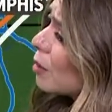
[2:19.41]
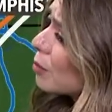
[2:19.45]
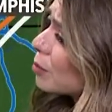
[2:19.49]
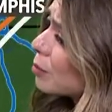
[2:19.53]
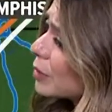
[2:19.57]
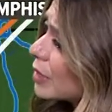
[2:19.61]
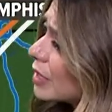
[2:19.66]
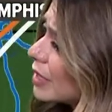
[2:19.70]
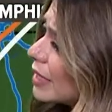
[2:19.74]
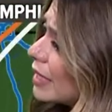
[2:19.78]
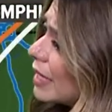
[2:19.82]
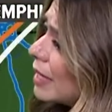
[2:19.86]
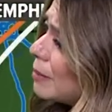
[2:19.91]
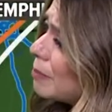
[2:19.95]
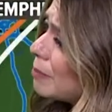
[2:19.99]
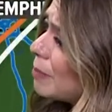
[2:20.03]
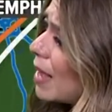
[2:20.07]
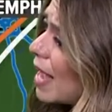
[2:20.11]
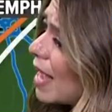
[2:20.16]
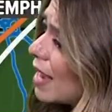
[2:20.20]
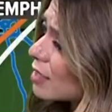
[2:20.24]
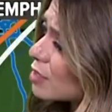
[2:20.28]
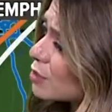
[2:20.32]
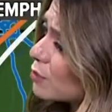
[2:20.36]
really
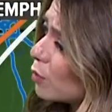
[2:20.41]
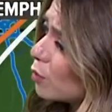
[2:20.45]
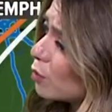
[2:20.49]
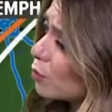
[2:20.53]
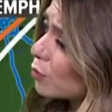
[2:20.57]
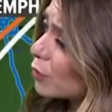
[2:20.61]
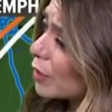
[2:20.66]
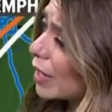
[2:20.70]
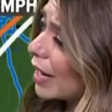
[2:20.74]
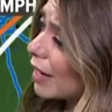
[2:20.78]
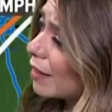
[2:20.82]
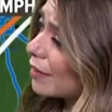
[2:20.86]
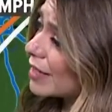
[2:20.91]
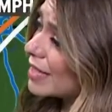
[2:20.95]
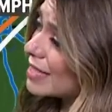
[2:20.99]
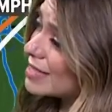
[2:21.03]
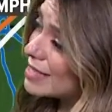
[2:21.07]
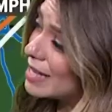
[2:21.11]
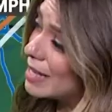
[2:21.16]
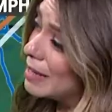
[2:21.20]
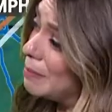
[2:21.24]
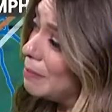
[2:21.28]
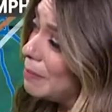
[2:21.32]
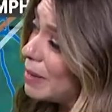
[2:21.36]
impactful for areas
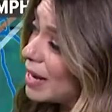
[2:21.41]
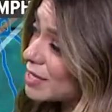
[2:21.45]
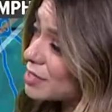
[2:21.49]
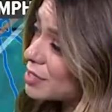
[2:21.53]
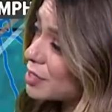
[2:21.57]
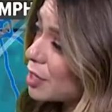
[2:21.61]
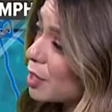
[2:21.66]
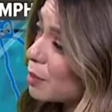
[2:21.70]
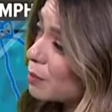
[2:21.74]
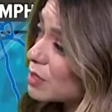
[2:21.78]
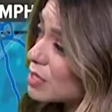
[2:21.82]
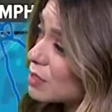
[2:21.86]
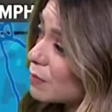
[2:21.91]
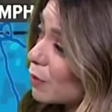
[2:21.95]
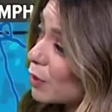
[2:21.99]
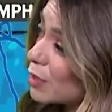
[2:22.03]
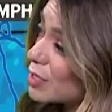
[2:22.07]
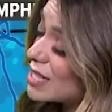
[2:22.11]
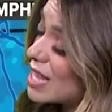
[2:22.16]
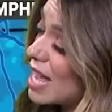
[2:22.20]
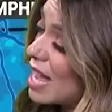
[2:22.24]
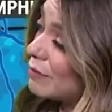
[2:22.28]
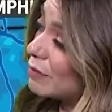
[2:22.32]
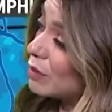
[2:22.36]
in Mexico as far
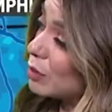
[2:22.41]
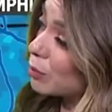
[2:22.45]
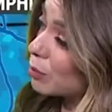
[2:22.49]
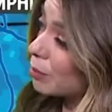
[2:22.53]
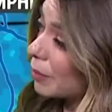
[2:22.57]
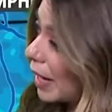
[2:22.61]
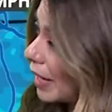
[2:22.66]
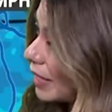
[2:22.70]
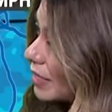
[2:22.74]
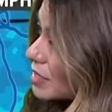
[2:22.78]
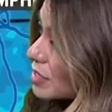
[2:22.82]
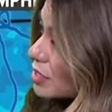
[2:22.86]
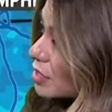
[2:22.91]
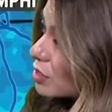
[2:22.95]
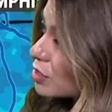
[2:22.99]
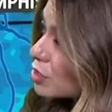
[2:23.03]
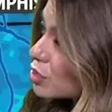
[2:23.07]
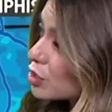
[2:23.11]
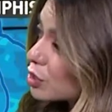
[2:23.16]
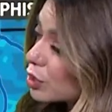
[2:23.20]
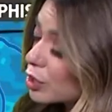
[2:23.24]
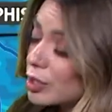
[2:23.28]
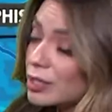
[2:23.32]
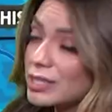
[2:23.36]
as heavy rain is
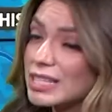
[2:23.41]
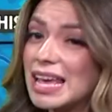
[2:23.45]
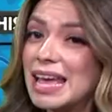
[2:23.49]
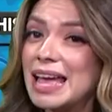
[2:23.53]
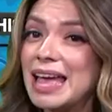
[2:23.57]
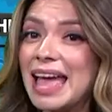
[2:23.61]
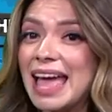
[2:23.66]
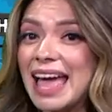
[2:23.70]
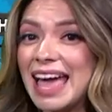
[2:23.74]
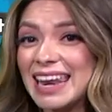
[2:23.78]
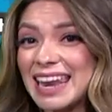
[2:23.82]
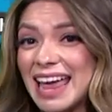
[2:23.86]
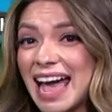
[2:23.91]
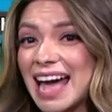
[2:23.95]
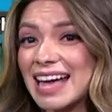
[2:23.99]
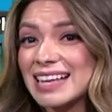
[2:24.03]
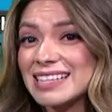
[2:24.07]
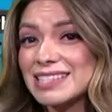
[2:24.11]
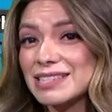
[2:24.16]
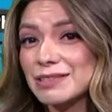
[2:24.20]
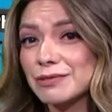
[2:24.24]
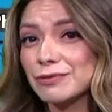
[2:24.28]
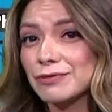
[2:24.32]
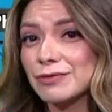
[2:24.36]
concerned. And
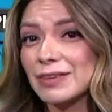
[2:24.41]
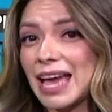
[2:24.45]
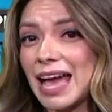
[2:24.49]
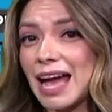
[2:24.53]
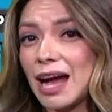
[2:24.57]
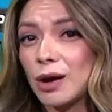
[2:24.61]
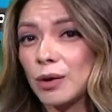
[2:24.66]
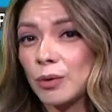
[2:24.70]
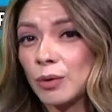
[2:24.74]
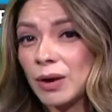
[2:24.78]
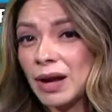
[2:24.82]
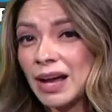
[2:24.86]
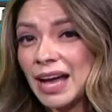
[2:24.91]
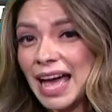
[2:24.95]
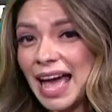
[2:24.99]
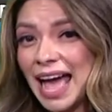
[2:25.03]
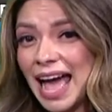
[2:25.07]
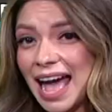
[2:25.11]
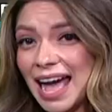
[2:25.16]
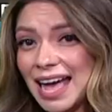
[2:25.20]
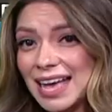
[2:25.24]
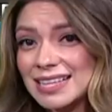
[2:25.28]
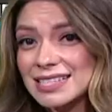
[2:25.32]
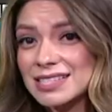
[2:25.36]
as of now,
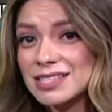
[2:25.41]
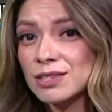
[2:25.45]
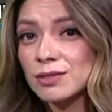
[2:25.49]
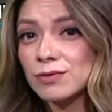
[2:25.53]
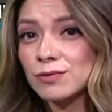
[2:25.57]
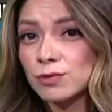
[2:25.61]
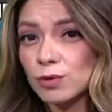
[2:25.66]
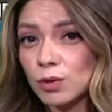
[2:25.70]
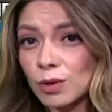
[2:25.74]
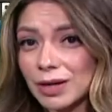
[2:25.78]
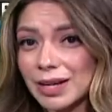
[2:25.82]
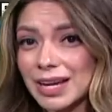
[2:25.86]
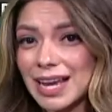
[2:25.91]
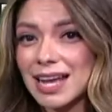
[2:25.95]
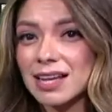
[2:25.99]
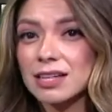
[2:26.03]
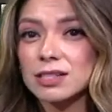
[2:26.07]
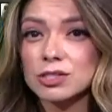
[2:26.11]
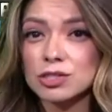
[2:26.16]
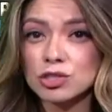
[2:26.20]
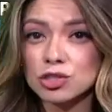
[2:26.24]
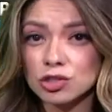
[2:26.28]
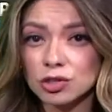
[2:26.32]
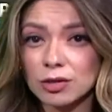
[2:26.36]
as the
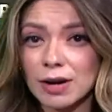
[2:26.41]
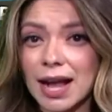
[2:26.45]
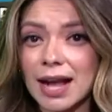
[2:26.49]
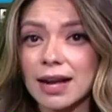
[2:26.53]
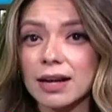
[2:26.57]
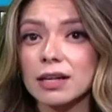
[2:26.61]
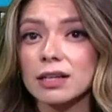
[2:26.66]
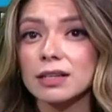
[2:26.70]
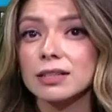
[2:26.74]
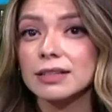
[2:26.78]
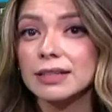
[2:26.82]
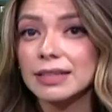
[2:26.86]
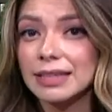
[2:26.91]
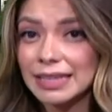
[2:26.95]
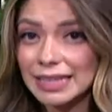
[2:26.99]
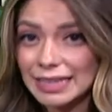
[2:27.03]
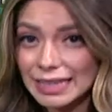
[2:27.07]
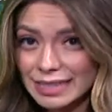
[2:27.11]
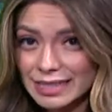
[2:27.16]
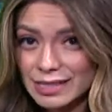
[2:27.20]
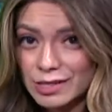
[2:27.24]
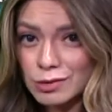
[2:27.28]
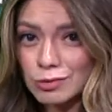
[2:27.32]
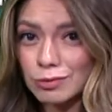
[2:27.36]
forecast track
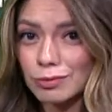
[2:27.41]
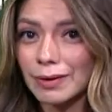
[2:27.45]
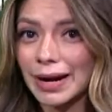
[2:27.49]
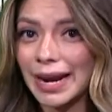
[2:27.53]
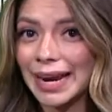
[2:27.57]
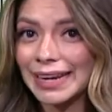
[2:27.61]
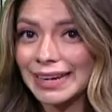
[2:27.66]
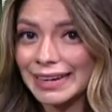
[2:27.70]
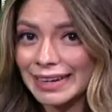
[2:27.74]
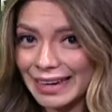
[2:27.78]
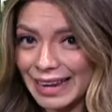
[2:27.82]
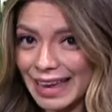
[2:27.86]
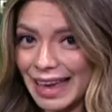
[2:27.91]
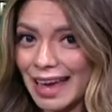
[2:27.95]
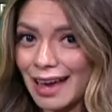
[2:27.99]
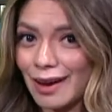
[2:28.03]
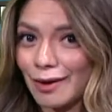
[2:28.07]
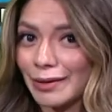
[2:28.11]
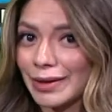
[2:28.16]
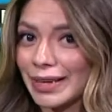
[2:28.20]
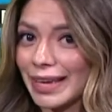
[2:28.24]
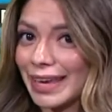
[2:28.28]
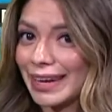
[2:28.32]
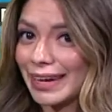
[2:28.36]
is right
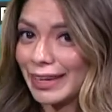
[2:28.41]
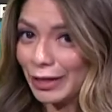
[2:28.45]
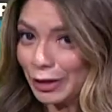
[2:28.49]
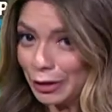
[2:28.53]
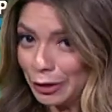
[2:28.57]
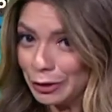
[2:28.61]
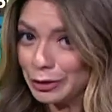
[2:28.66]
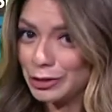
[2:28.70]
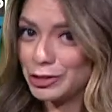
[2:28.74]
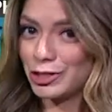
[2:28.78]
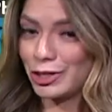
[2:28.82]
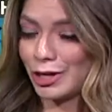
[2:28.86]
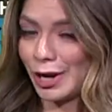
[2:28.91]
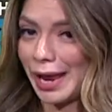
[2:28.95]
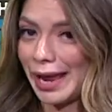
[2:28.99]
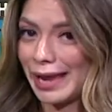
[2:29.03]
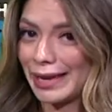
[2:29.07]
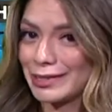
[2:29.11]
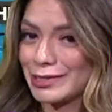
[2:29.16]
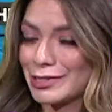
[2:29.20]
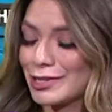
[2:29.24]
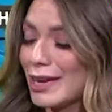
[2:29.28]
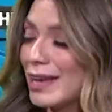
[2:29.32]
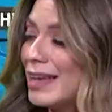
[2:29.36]
now, again, it could
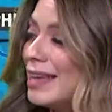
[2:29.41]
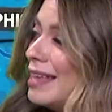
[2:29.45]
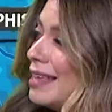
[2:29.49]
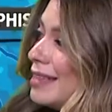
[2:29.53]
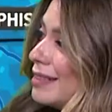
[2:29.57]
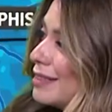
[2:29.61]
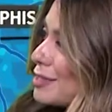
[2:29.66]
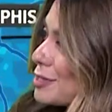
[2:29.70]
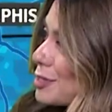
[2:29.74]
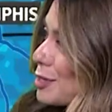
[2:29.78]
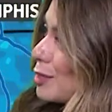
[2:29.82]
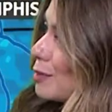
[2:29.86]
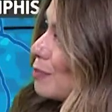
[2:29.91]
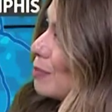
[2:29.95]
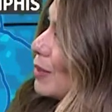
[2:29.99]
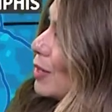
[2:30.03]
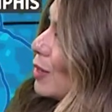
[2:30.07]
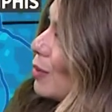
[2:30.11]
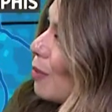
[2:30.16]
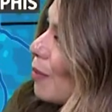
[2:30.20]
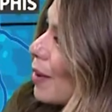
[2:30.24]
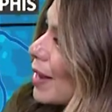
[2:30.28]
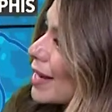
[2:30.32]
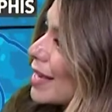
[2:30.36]
change. This could be
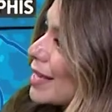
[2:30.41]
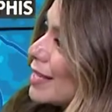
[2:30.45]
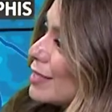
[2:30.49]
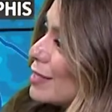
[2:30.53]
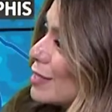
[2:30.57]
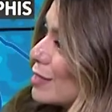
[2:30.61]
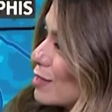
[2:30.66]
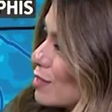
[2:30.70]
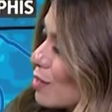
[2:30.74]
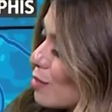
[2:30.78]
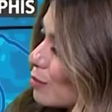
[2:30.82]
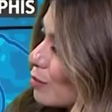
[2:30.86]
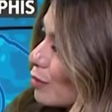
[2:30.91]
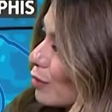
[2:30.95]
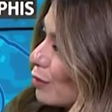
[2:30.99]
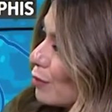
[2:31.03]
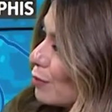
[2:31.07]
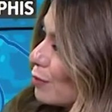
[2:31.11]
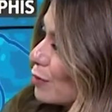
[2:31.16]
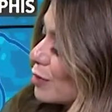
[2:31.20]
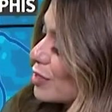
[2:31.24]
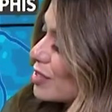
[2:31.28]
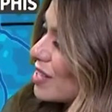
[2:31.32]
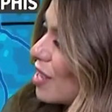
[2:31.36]
quite a soaker
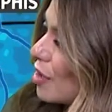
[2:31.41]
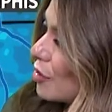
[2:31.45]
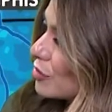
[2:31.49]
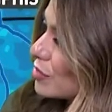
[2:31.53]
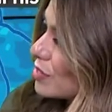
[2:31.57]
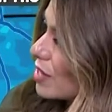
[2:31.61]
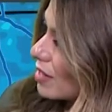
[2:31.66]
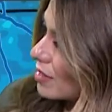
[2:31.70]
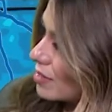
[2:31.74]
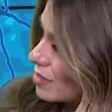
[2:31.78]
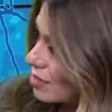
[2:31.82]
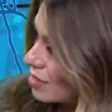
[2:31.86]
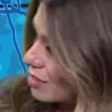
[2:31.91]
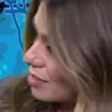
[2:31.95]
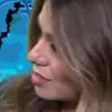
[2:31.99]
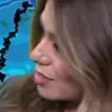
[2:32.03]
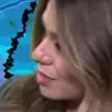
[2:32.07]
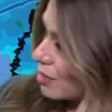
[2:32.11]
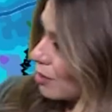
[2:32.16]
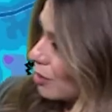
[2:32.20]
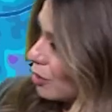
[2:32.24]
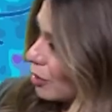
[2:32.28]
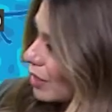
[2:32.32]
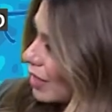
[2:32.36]
for South Texas,
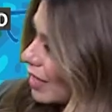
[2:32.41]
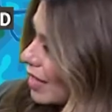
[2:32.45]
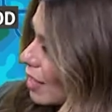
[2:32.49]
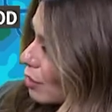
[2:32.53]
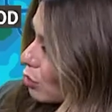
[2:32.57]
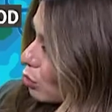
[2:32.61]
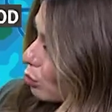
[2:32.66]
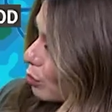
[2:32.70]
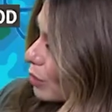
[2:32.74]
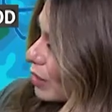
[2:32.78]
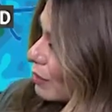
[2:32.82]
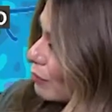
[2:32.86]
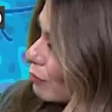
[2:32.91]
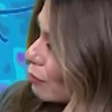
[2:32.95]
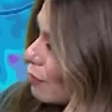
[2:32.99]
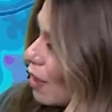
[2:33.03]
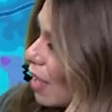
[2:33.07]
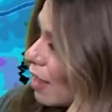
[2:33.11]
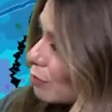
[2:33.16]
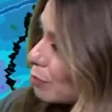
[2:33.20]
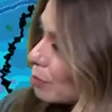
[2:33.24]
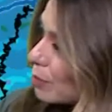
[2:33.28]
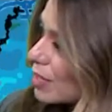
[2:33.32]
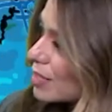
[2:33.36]
looking at 3 to
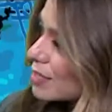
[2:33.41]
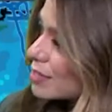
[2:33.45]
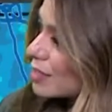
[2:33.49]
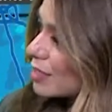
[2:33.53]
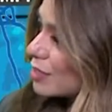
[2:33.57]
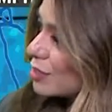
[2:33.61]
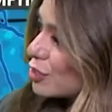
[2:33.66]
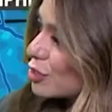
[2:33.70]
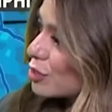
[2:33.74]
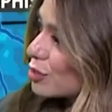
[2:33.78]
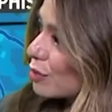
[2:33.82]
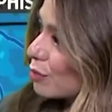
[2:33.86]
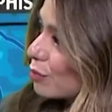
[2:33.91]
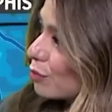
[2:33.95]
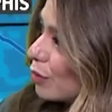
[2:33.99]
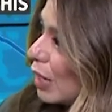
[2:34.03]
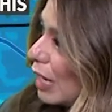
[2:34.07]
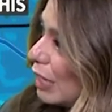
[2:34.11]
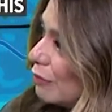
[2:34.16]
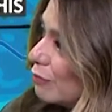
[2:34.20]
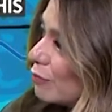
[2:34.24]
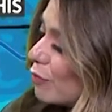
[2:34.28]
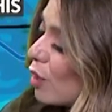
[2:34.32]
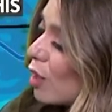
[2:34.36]
5+ inches of
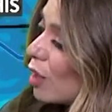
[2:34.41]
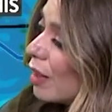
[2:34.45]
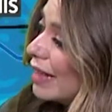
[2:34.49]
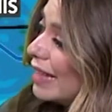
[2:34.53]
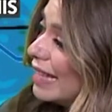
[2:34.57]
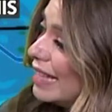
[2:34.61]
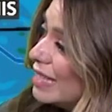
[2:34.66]
rainfall